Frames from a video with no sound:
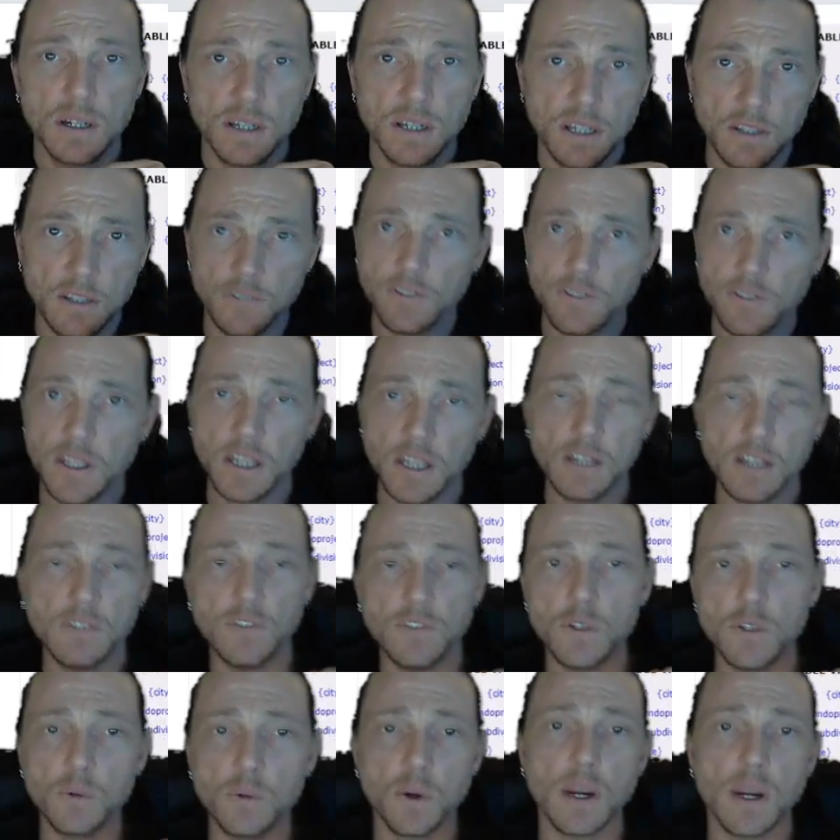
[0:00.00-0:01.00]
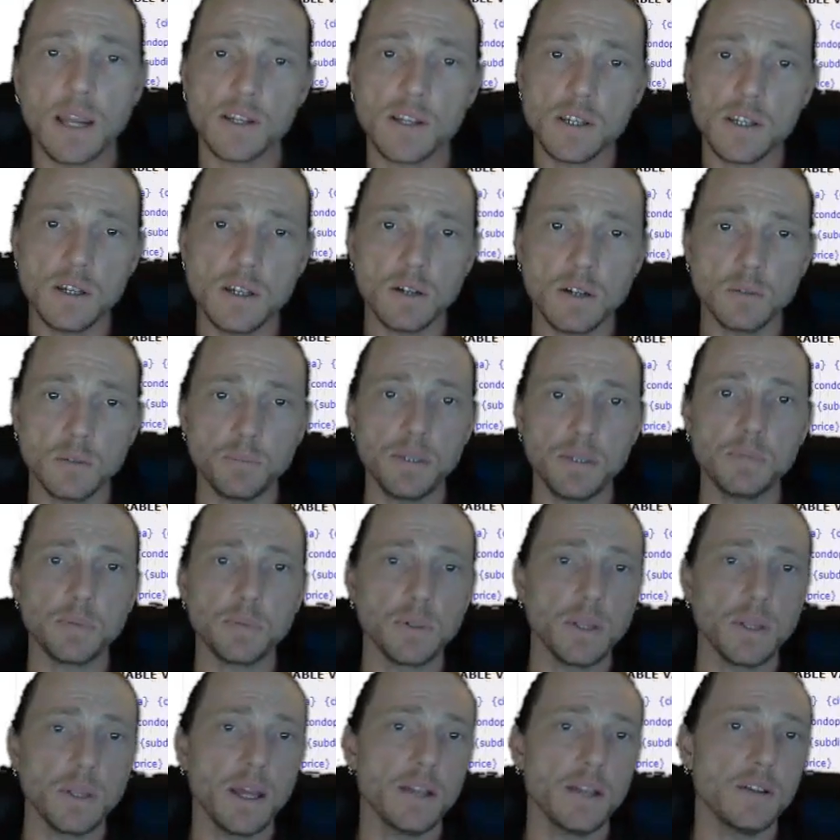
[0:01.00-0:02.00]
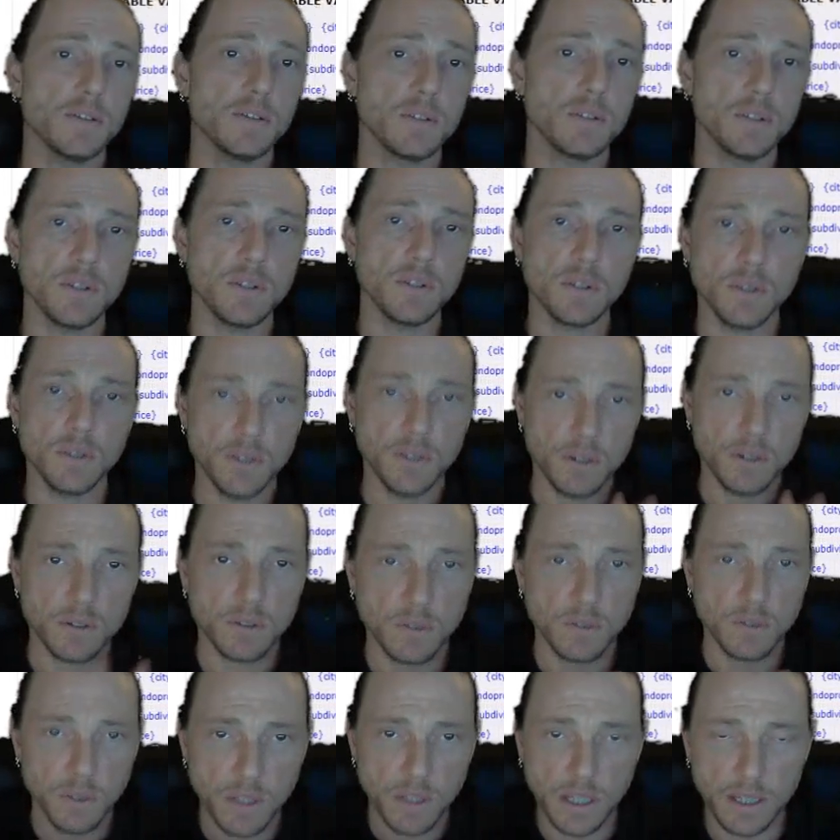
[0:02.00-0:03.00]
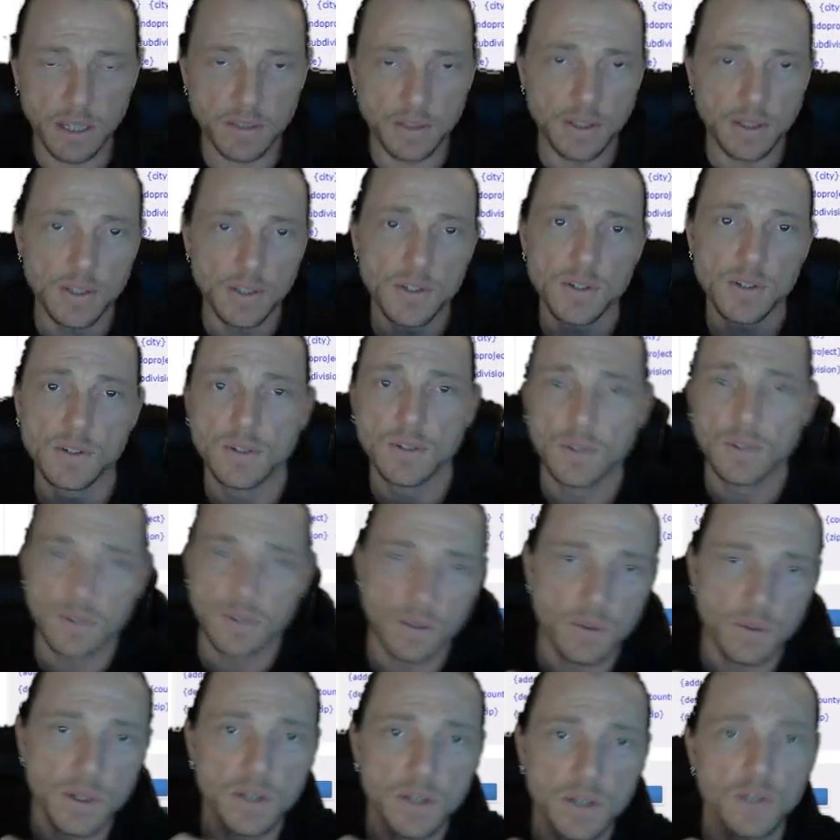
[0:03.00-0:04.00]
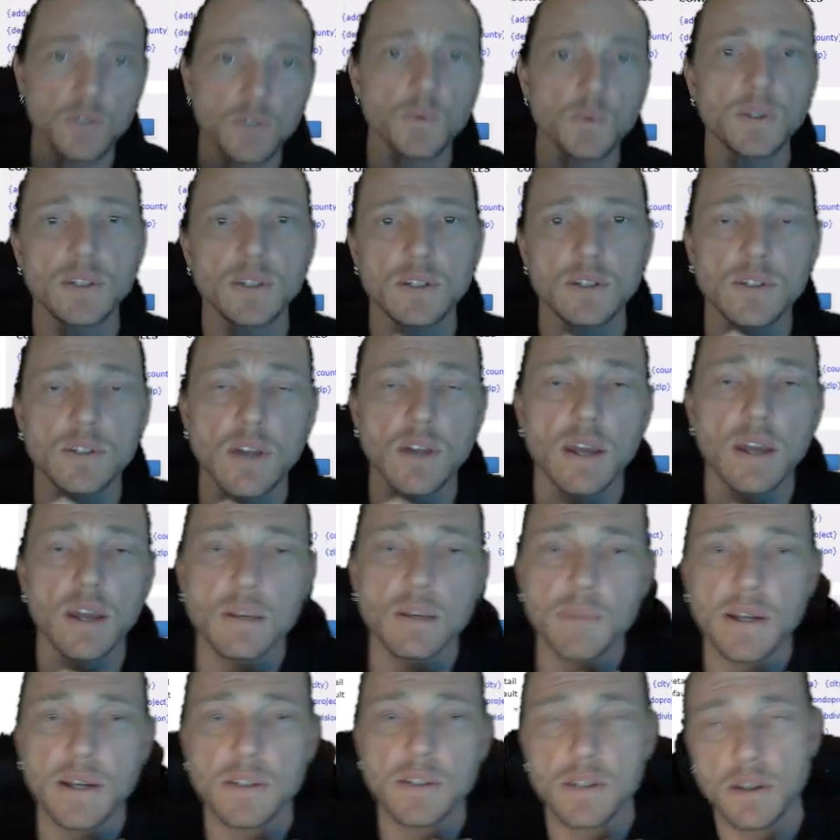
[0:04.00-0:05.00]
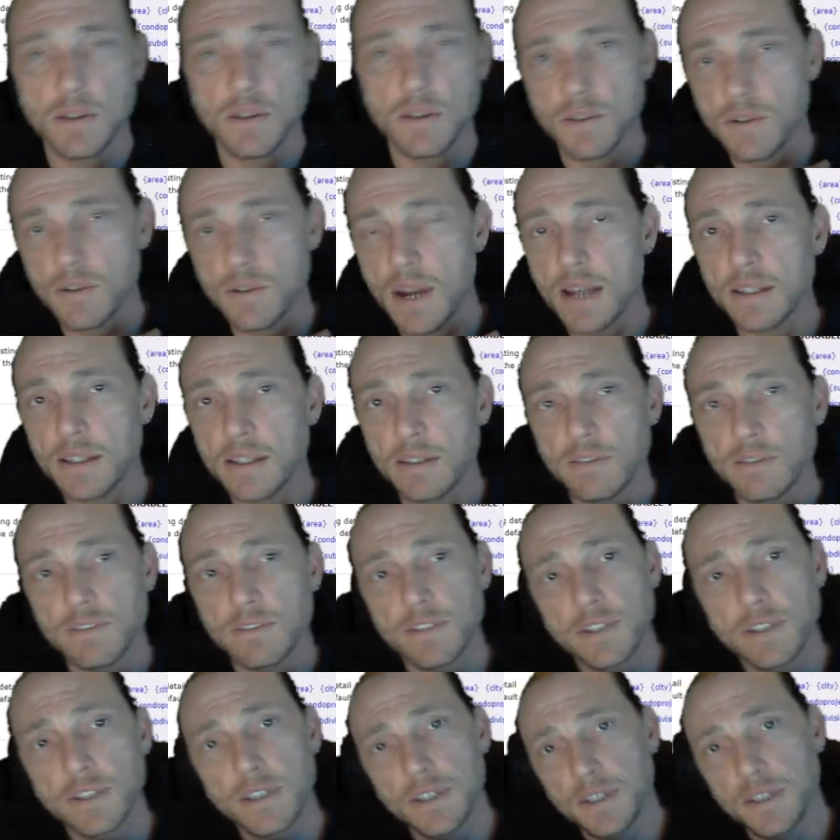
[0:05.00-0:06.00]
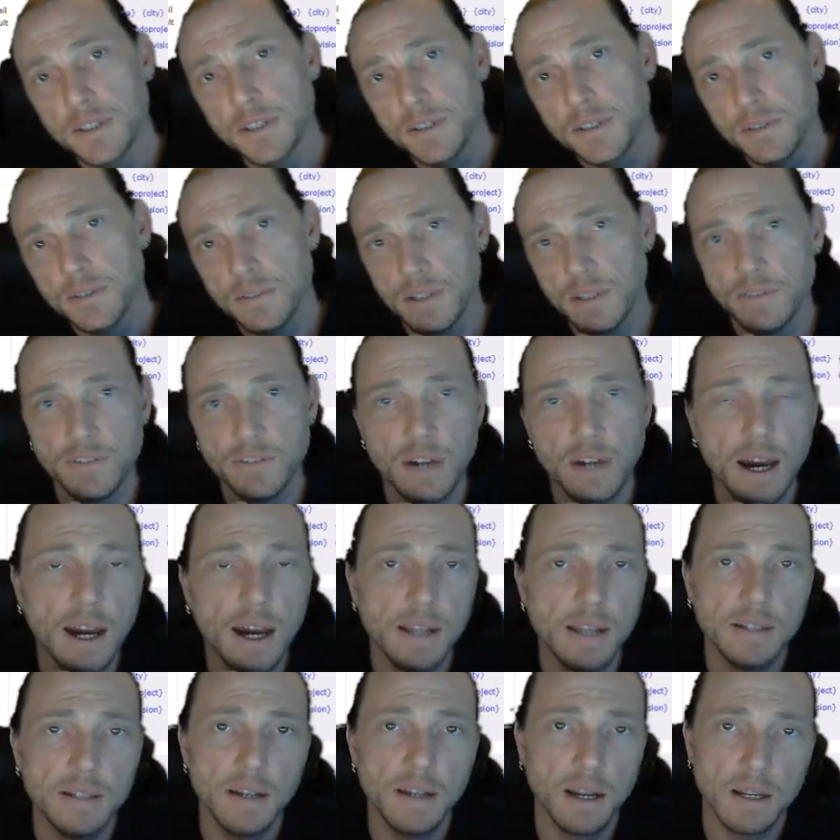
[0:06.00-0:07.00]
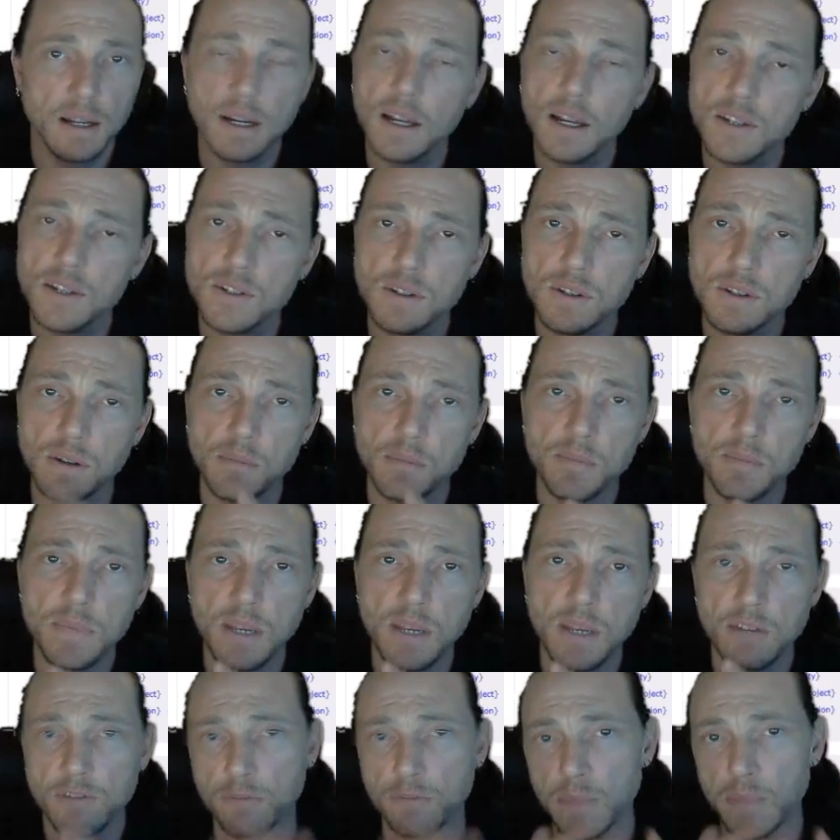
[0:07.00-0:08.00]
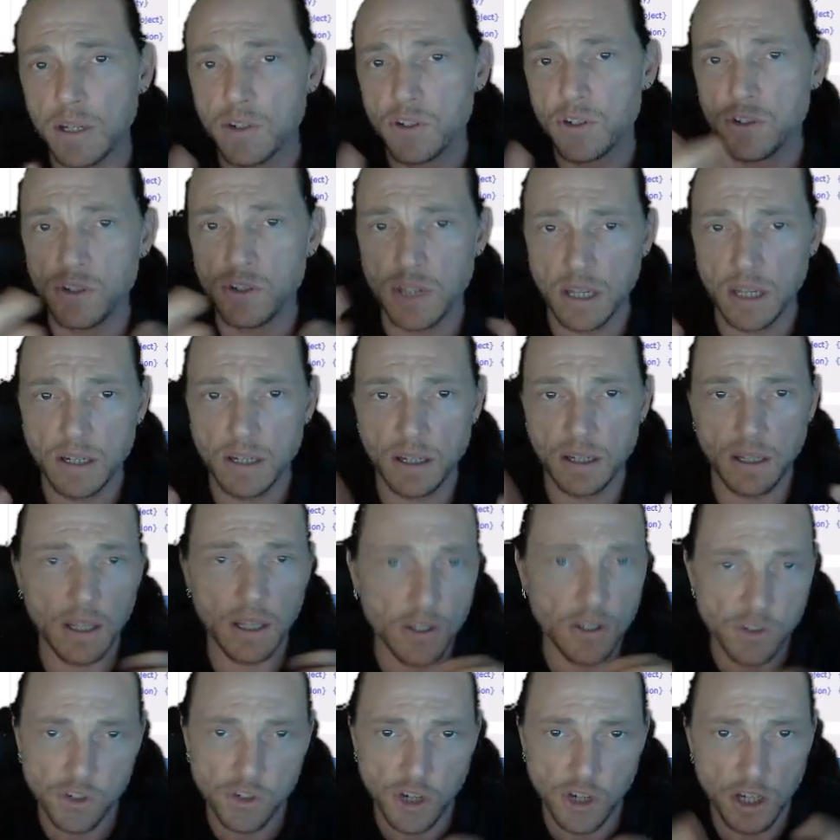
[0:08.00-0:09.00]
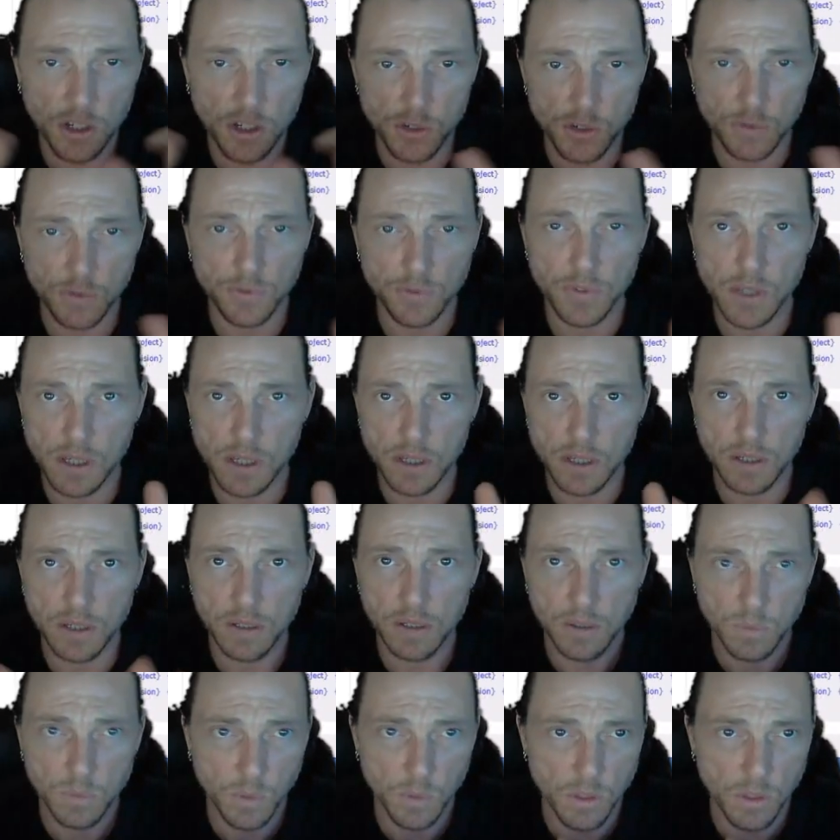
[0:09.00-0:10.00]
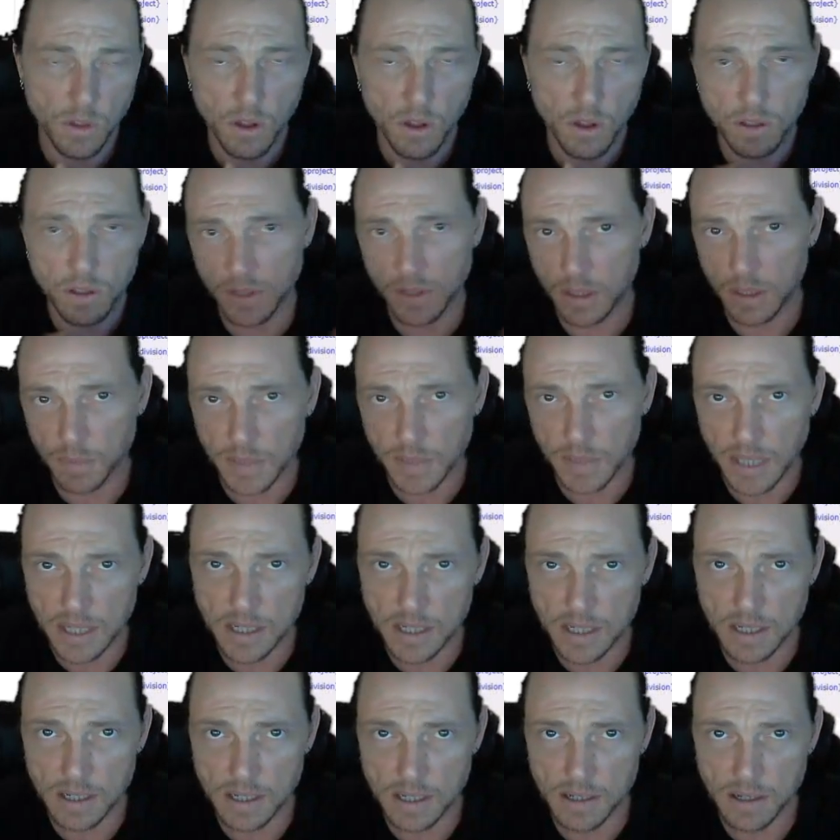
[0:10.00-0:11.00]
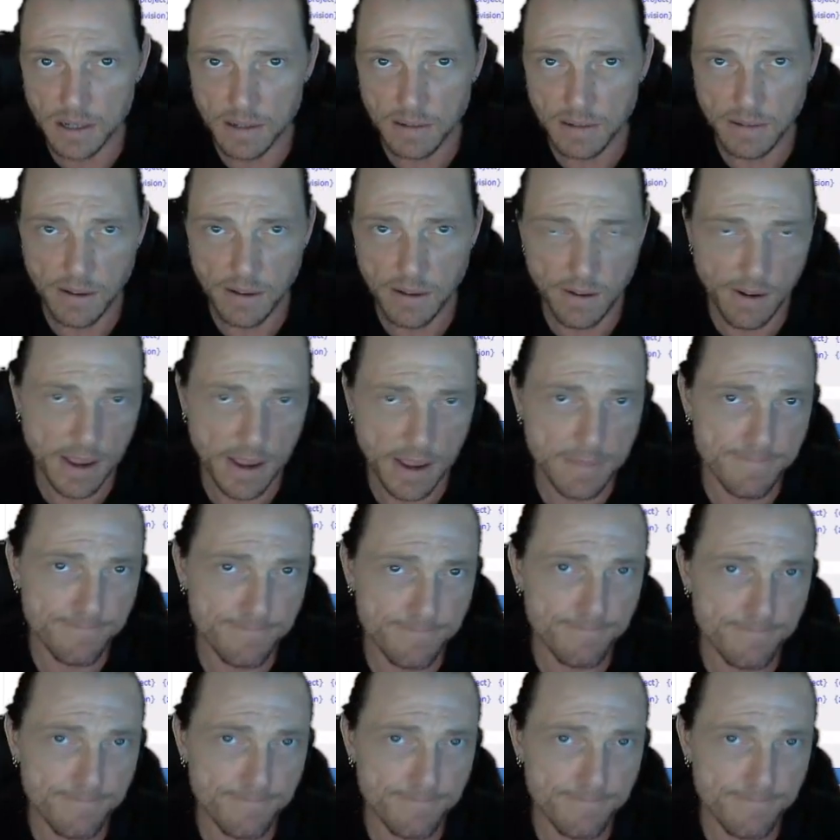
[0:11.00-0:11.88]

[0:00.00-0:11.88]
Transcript: If any of you are SEO people and you're looking at this, so here's what's exciting about CR Interactive. They've got a custom information data exchange feed with all of the MLSs, all right?